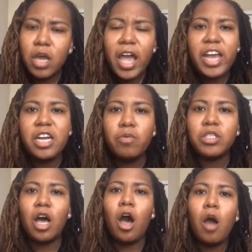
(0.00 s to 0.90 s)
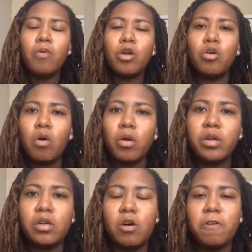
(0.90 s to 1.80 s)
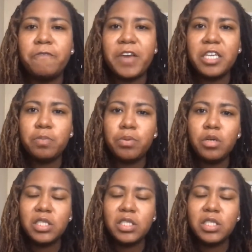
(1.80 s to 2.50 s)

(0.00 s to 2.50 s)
And it was all recorded on Facebook,